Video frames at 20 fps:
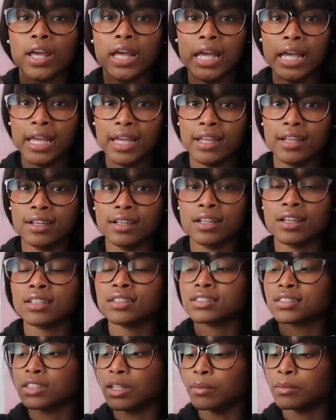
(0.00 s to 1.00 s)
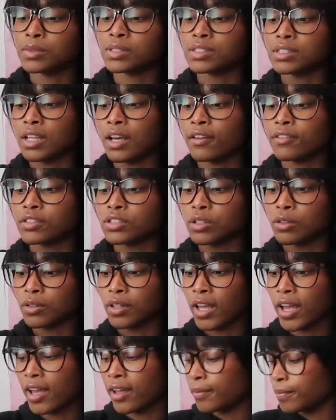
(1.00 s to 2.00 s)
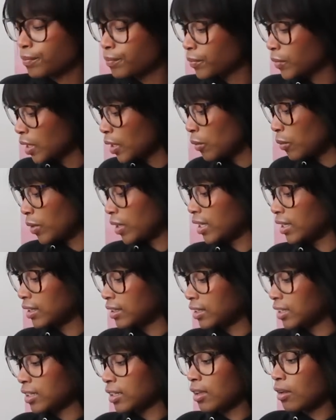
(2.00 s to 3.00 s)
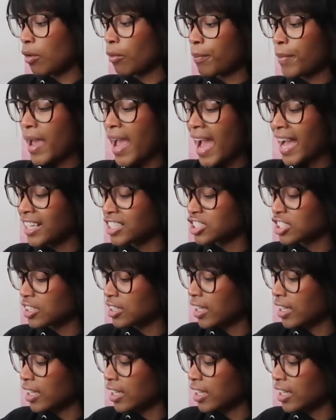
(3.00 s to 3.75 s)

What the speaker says: in some stuff so that it wouldn't look patchy.